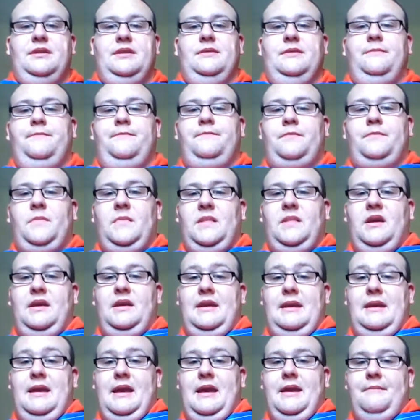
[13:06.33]
So
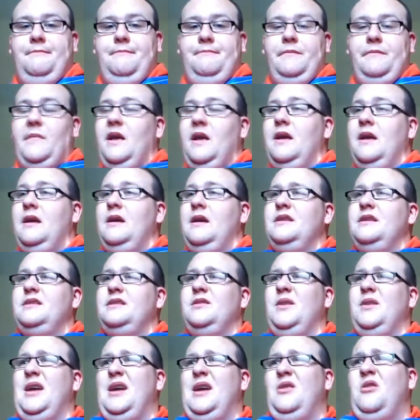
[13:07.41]
yeah.
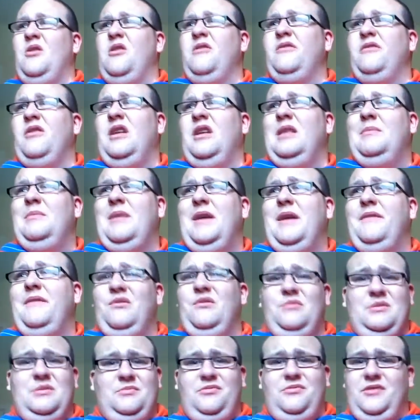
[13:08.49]
So yeah, overall the pay per
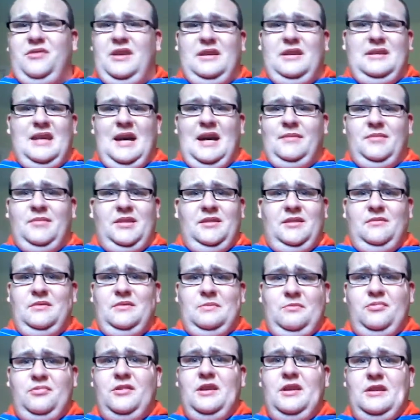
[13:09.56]
view was pretty damn. It was
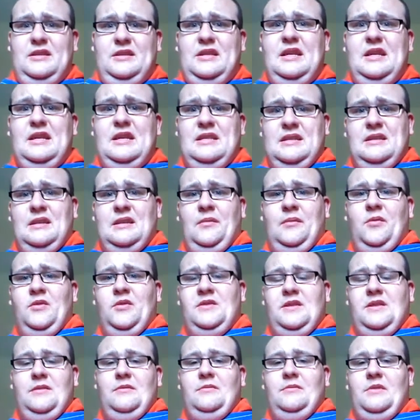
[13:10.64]
pretty decent. I
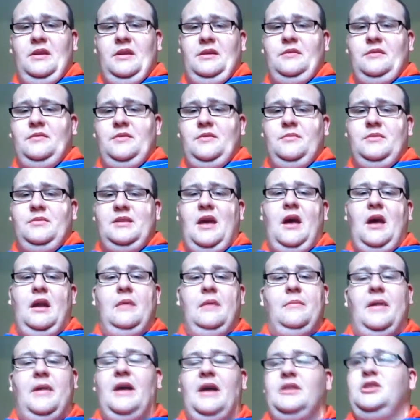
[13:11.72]
must say we played some
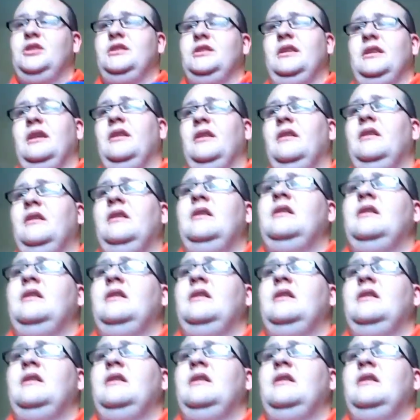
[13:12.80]
solid matches there.